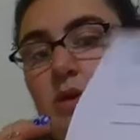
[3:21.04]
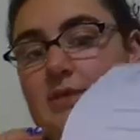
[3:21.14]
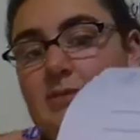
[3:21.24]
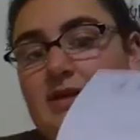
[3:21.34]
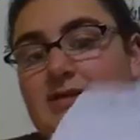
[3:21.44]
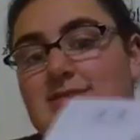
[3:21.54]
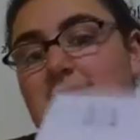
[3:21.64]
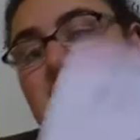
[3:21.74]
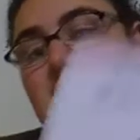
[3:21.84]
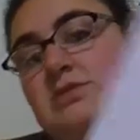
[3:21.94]
pigs
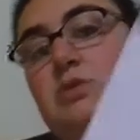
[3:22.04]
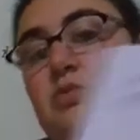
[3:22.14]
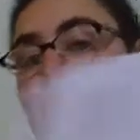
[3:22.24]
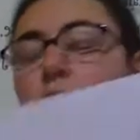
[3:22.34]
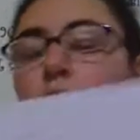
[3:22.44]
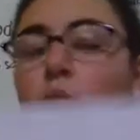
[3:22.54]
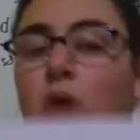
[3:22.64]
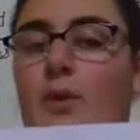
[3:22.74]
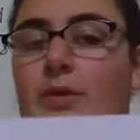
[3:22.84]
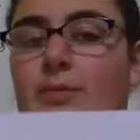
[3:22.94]
because we work
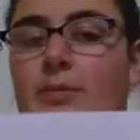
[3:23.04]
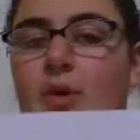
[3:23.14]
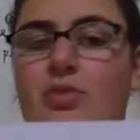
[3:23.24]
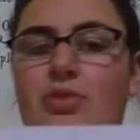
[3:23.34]
with both.